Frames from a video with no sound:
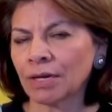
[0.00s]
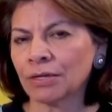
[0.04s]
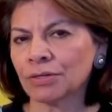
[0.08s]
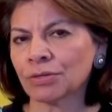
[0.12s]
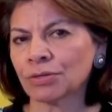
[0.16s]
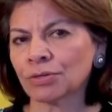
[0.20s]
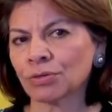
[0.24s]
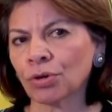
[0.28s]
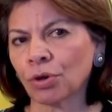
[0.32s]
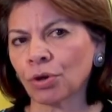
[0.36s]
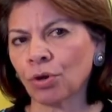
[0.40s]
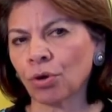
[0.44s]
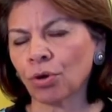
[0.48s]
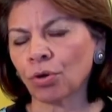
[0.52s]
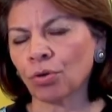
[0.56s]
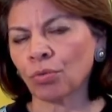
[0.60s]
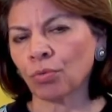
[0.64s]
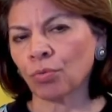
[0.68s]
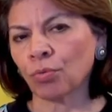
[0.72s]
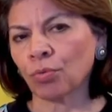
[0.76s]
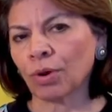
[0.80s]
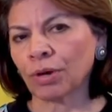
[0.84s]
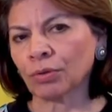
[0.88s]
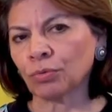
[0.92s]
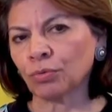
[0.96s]

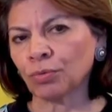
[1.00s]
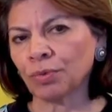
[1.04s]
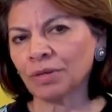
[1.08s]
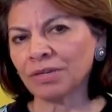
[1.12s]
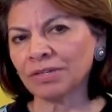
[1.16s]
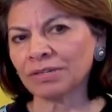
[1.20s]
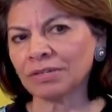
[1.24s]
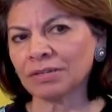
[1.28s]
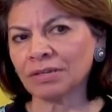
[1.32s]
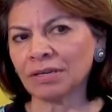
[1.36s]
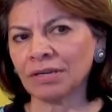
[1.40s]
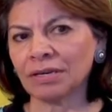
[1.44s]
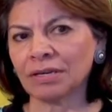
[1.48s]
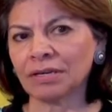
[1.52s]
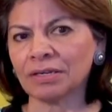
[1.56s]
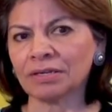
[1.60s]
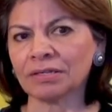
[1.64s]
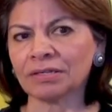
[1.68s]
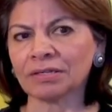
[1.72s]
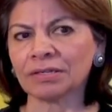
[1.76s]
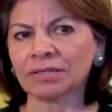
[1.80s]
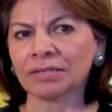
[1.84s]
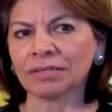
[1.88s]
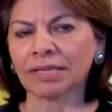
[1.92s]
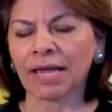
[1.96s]
So what we see
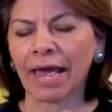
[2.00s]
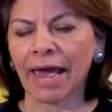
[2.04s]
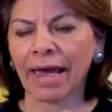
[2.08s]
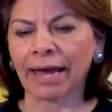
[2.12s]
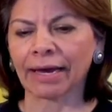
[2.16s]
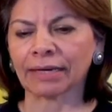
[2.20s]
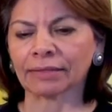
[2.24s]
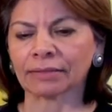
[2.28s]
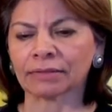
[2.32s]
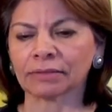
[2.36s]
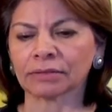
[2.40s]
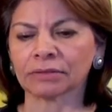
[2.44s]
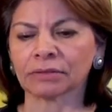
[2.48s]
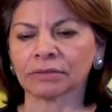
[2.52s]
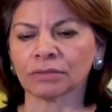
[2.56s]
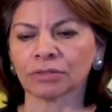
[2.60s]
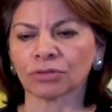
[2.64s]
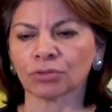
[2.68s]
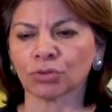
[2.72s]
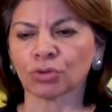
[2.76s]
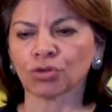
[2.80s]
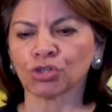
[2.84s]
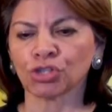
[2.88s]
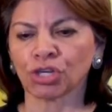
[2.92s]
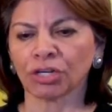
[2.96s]
is that
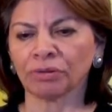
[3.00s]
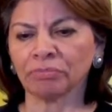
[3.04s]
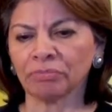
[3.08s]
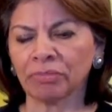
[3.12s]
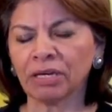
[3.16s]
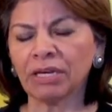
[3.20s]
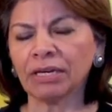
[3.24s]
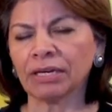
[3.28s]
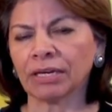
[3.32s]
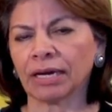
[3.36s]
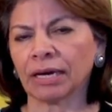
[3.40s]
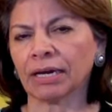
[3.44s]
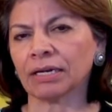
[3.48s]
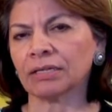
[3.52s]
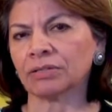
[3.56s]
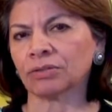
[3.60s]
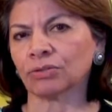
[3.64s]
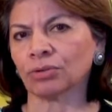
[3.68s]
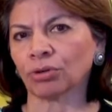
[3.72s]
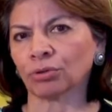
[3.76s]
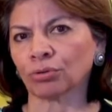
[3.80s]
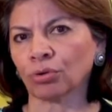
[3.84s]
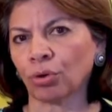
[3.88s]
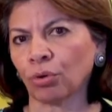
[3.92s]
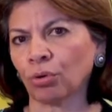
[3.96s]
social media is
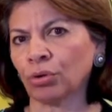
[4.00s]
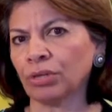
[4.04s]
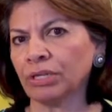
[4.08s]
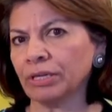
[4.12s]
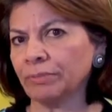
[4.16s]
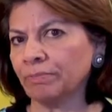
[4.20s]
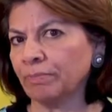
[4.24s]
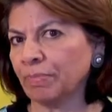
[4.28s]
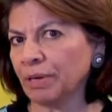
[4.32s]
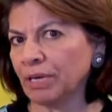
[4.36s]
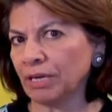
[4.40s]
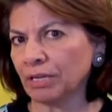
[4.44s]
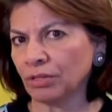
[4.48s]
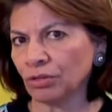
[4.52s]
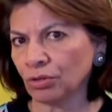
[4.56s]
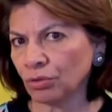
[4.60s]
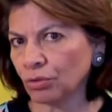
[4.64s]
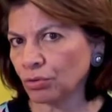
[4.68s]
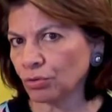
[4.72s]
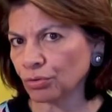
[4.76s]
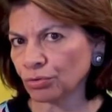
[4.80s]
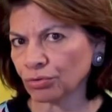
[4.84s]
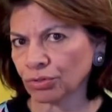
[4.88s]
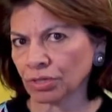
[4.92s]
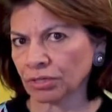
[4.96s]
not only being
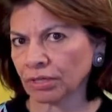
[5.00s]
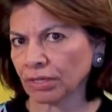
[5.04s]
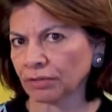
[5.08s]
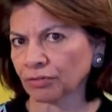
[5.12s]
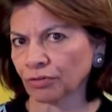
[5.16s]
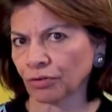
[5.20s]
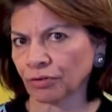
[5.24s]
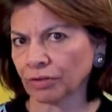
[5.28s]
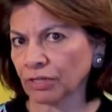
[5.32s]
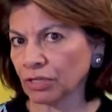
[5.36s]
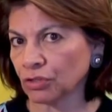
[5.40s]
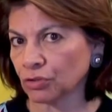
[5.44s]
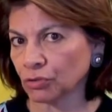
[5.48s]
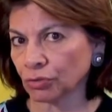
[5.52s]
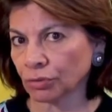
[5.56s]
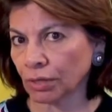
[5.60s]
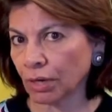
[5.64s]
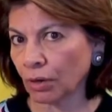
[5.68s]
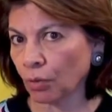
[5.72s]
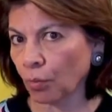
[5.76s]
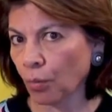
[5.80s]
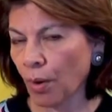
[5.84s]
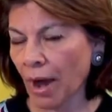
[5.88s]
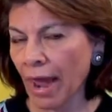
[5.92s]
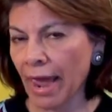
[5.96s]
used in a
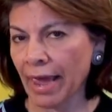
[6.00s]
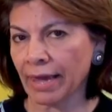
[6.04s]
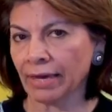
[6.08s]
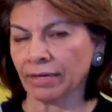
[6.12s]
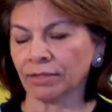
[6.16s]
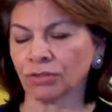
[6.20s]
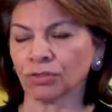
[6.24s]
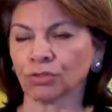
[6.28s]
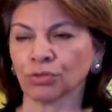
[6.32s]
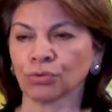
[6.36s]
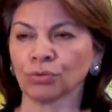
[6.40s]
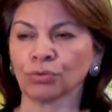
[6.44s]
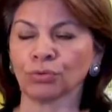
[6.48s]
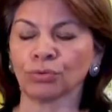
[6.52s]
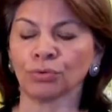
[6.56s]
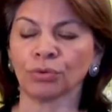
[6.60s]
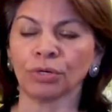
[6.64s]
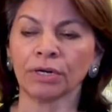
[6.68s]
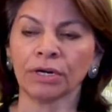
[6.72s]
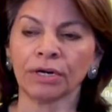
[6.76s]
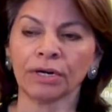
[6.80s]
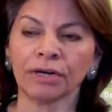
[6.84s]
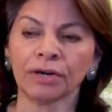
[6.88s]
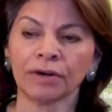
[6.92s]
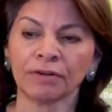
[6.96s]
traditional way
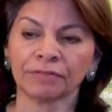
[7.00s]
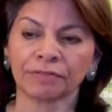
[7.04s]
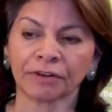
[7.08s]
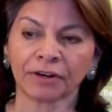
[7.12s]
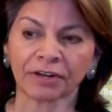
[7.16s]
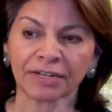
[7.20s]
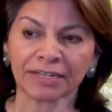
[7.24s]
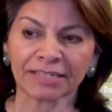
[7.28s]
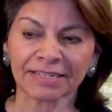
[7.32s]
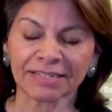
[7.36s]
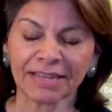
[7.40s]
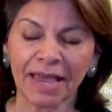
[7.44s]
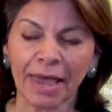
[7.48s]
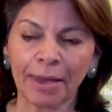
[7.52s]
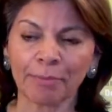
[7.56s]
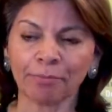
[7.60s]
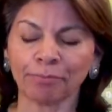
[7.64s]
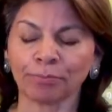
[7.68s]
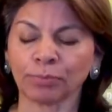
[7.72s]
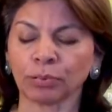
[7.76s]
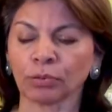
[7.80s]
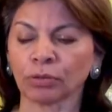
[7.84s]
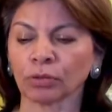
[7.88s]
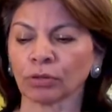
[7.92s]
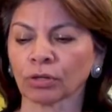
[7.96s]
to, for
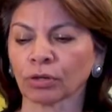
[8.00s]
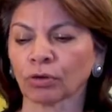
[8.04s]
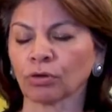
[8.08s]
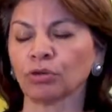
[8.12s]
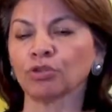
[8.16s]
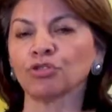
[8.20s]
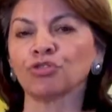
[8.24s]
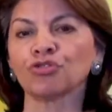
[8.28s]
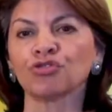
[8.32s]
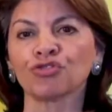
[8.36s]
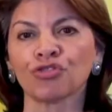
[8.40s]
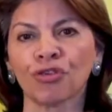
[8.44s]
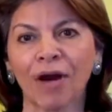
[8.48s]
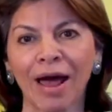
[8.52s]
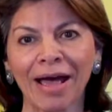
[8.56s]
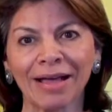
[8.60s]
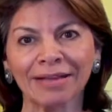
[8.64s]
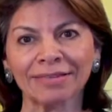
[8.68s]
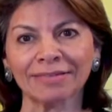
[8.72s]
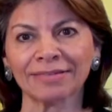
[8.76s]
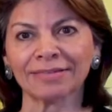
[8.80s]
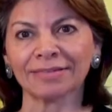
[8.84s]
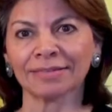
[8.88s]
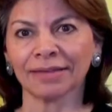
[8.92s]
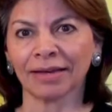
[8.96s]
example,
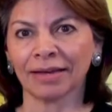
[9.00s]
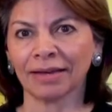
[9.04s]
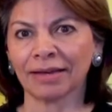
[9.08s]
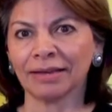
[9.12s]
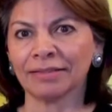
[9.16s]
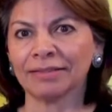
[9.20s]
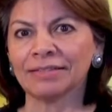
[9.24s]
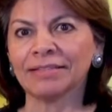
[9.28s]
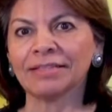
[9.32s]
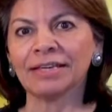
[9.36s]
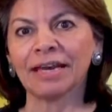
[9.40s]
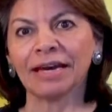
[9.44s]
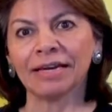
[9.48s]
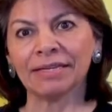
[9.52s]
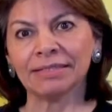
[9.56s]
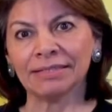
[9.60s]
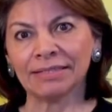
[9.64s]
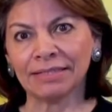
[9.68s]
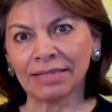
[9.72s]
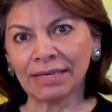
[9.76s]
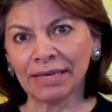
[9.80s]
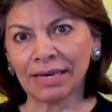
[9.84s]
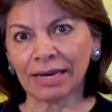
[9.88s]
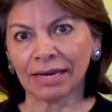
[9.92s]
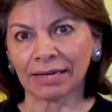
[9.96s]
contrast the
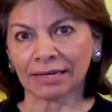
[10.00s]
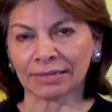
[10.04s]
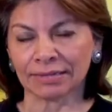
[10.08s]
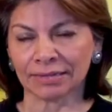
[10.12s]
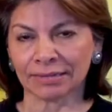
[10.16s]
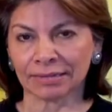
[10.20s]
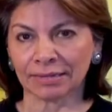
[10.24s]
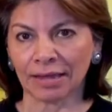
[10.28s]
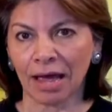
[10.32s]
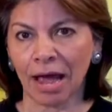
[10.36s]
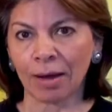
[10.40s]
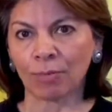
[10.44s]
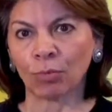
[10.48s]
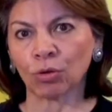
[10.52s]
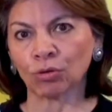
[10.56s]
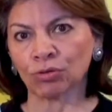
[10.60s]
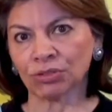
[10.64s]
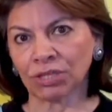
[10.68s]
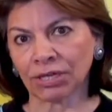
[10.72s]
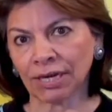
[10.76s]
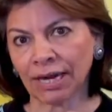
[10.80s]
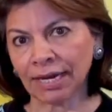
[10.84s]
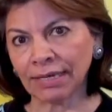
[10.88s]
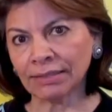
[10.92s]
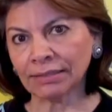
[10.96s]
ideas among
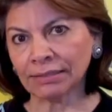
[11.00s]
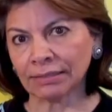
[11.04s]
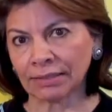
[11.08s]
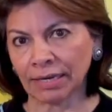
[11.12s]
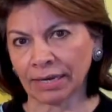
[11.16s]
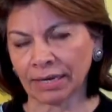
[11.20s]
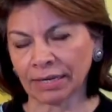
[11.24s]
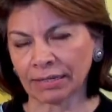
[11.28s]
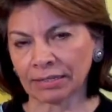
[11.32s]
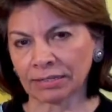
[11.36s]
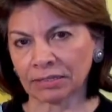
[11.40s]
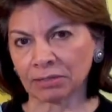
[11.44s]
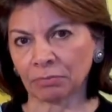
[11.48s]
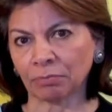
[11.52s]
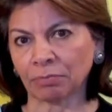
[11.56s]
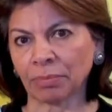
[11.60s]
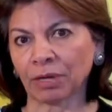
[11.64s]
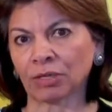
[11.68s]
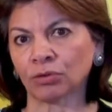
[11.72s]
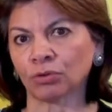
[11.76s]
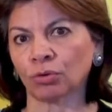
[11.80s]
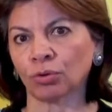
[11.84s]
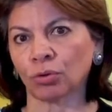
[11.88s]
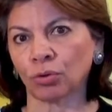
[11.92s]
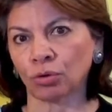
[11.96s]
the candidates,
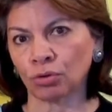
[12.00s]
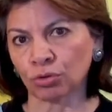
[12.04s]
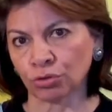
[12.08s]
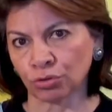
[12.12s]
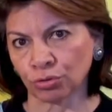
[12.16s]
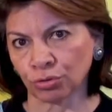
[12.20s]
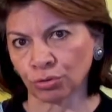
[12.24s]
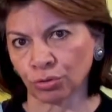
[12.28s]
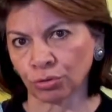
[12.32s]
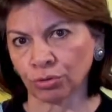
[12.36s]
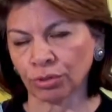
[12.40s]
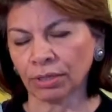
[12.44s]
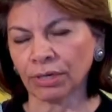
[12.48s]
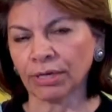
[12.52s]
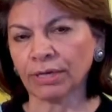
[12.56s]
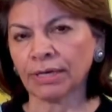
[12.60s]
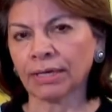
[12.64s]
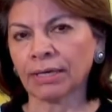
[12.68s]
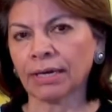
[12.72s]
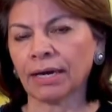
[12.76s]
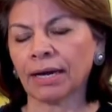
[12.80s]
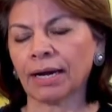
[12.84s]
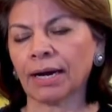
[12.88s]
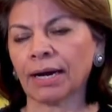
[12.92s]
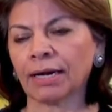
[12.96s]
but also
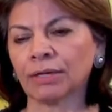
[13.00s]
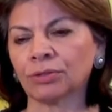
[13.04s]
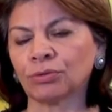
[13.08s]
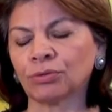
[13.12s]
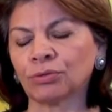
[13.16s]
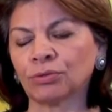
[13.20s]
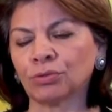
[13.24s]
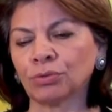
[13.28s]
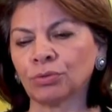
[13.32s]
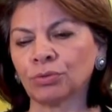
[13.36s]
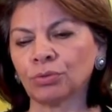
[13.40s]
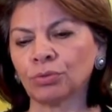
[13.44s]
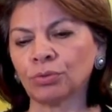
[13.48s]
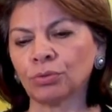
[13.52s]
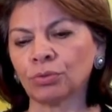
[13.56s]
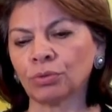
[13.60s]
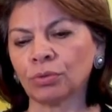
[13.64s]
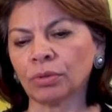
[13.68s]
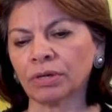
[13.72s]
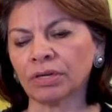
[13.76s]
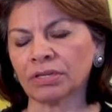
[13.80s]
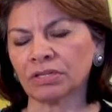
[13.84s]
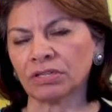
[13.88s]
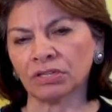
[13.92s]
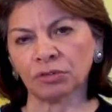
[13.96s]
uh,
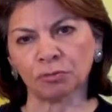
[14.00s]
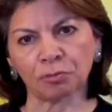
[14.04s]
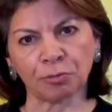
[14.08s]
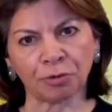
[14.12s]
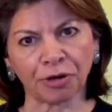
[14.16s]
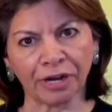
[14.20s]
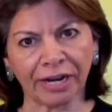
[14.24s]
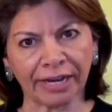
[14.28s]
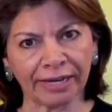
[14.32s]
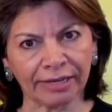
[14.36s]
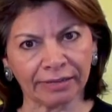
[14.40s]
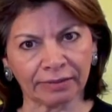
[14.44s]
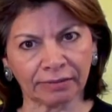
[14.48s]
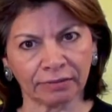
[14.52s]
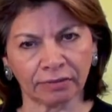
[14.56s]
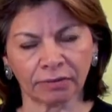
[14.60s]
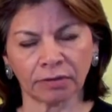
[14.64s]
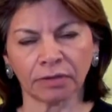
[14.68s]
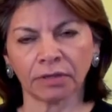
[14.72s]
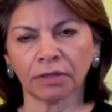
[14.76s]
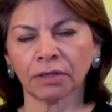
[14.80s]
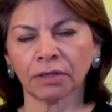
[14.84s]
to spread